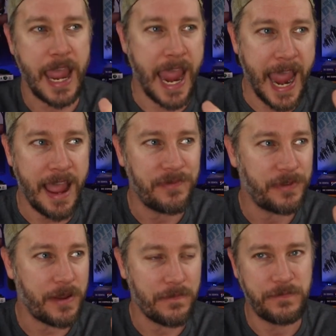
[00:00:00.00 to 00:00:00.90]

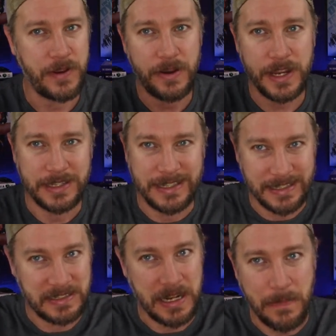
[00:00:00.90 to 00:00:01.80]
have a very
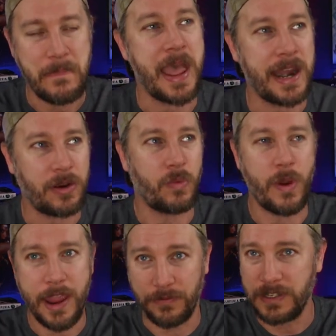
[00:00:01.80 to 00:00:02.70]
cinematic
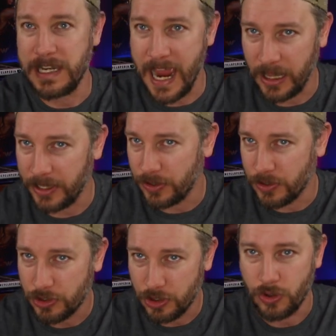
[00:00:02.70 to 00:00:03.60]
way of telling
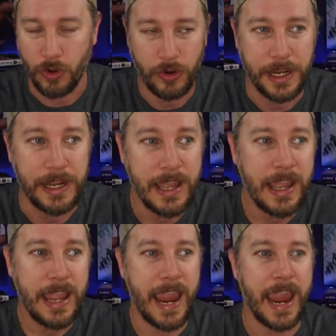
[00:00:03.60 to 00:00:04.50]
their story,
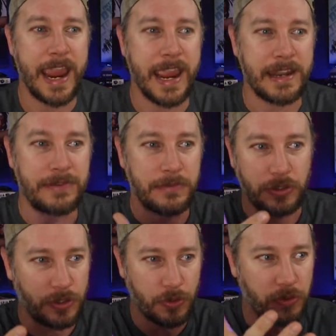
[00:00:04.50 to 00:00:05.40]
and
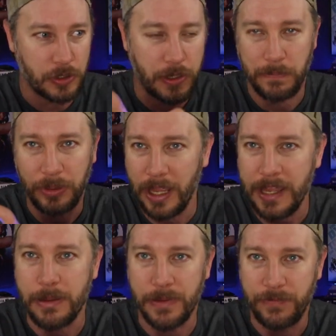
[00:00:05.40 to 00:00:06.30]
you can play them